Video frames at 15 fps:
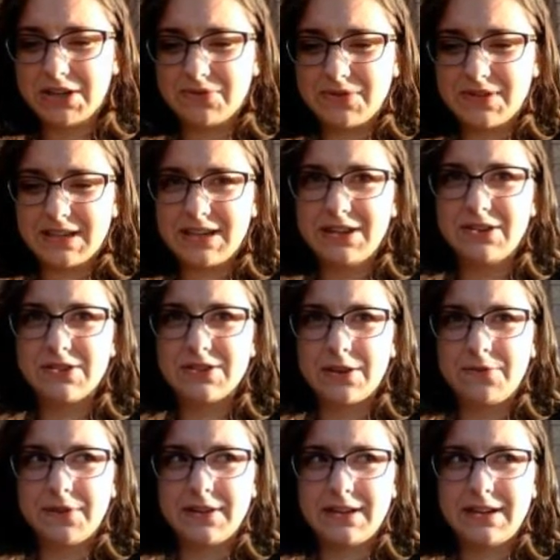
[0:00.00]
sticking
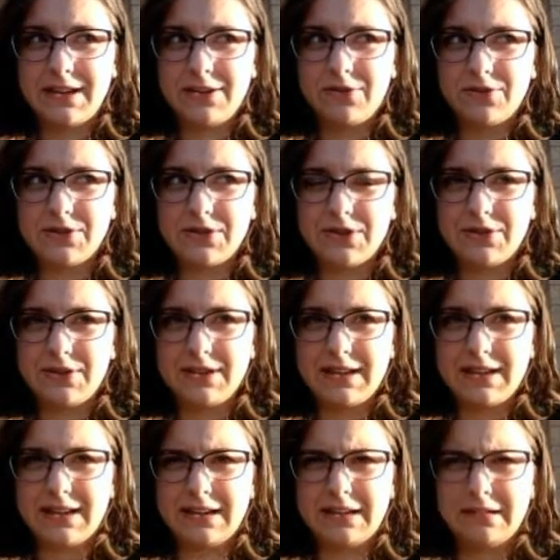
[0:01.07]
yourself with a needle, so you're
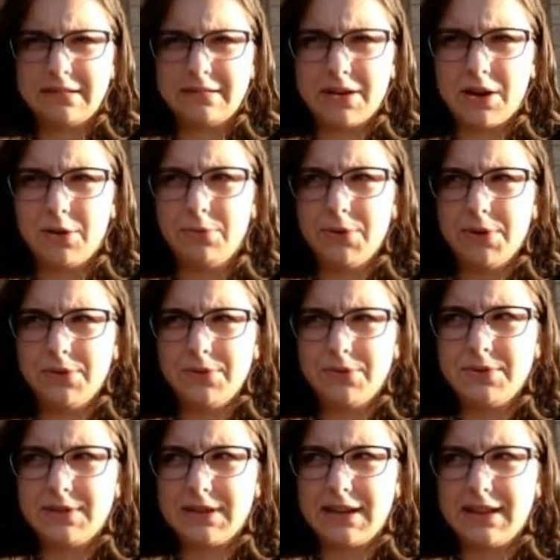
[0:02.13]
getting a
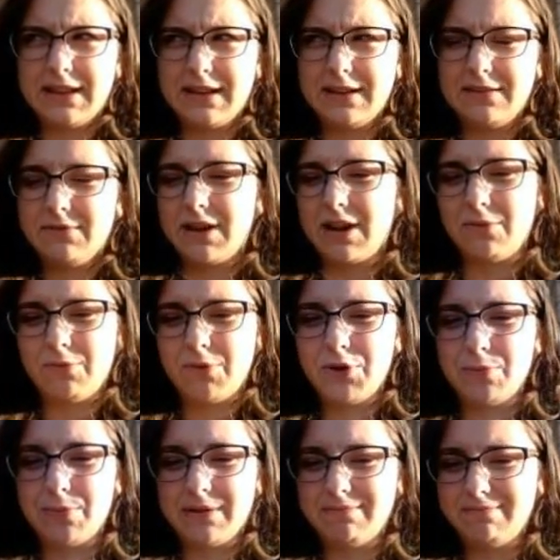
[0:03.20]
wound, and then, not a
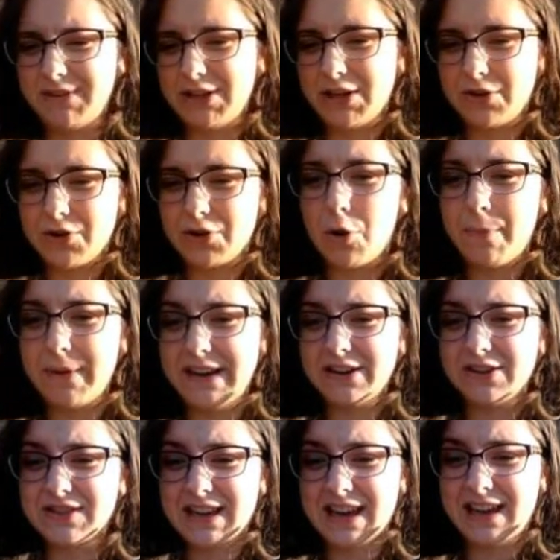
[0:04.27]
wound, but, you're opening
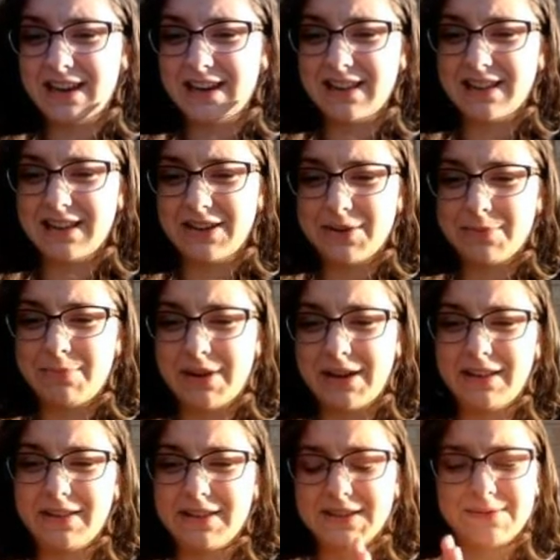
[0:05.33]
your skin, and then you're
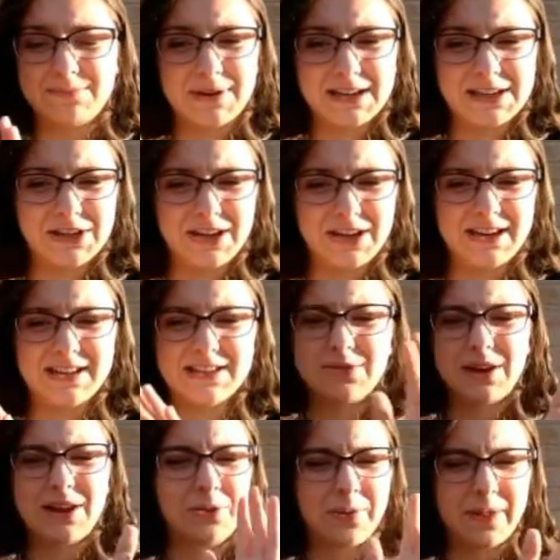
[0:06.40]
putting this bacteria in it,
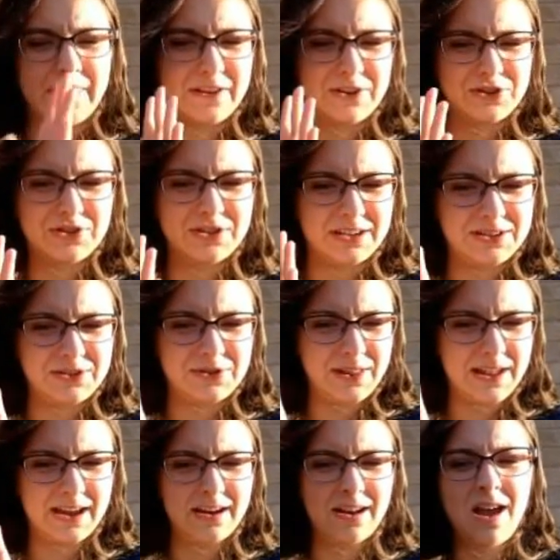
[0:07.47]
so I don't think they're going to do
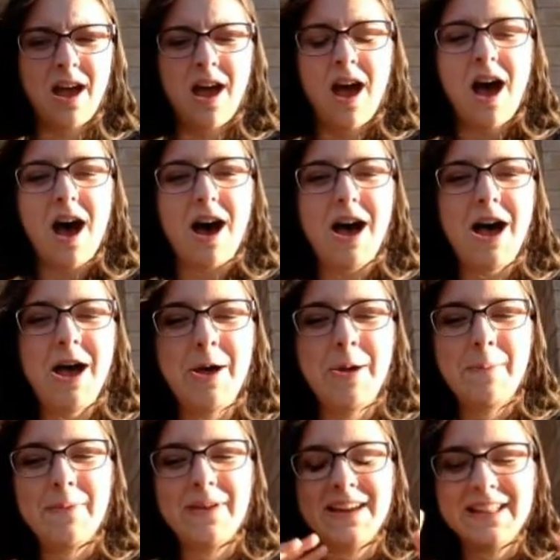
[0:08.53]
that.
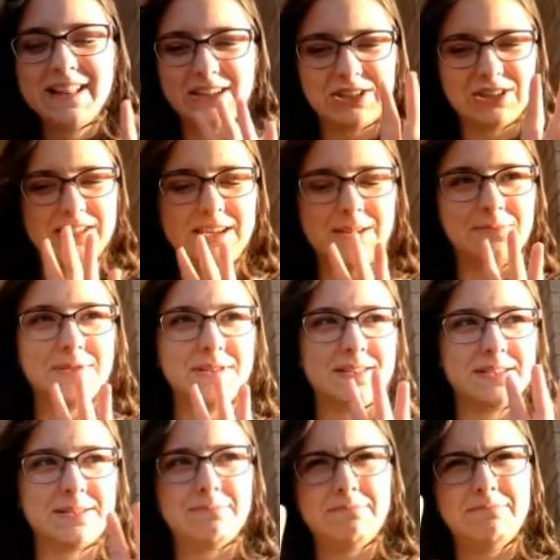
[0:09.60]
That just
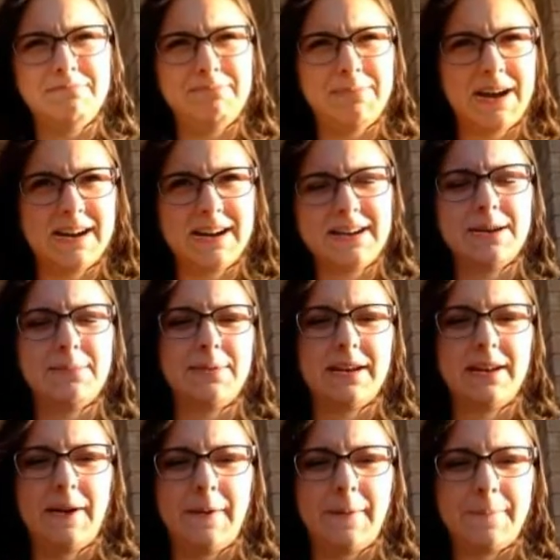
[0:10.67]
seems bad idea, but